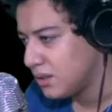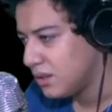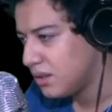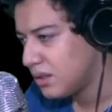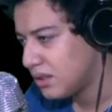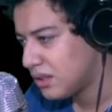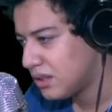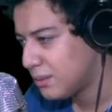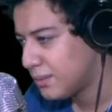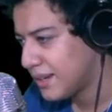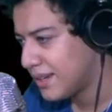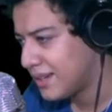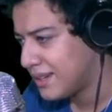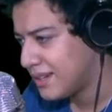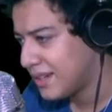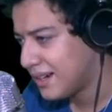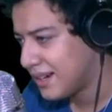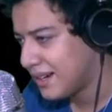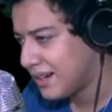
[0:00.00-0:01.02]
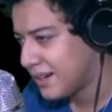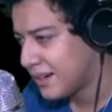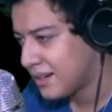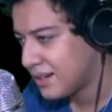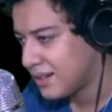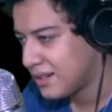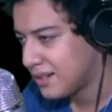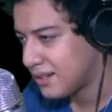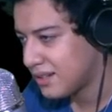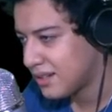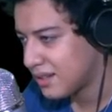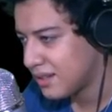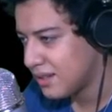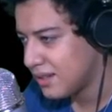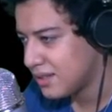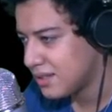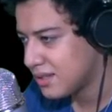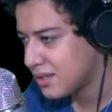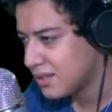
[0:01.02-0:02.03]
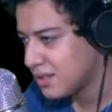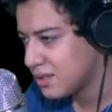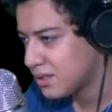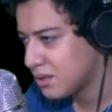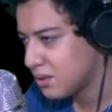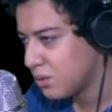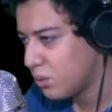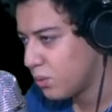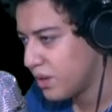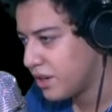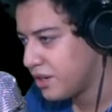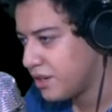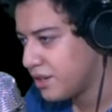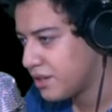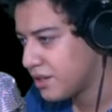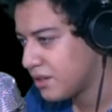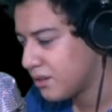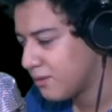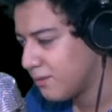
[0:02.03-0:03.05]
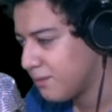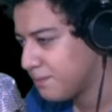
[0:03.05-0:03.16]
Oh my god. This is so weird.